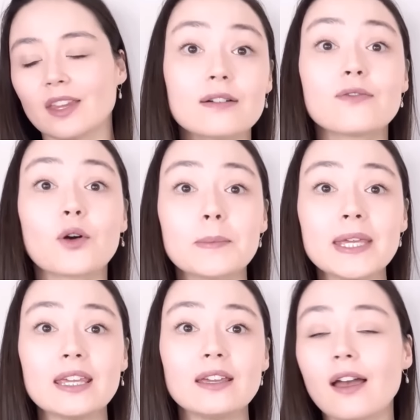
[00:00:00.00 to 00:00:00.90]
For
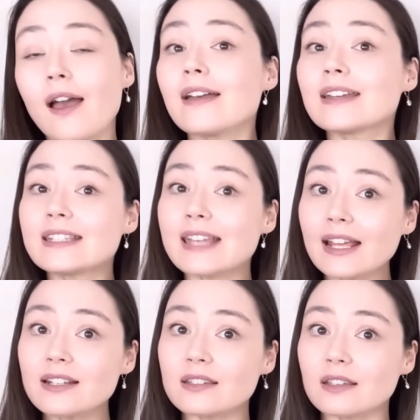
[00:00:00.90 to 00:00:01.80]
me,
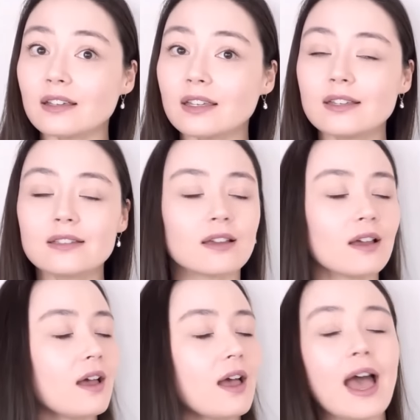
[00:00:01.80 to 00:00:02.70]
dancing is
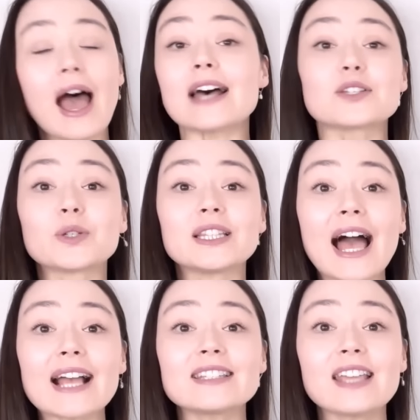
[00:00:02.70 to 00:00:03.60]
as
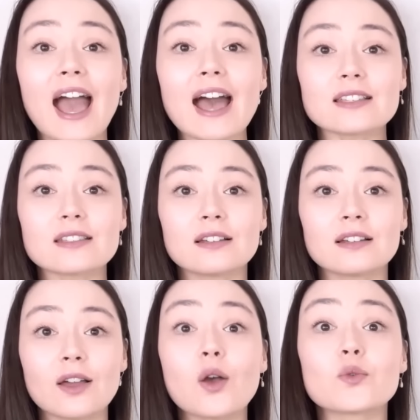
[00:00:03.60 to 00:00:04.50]
relaxing as
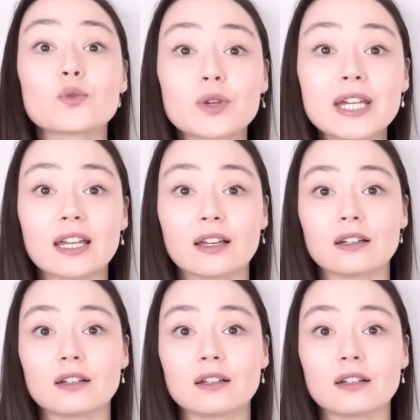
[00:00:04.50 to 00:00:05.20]
reading.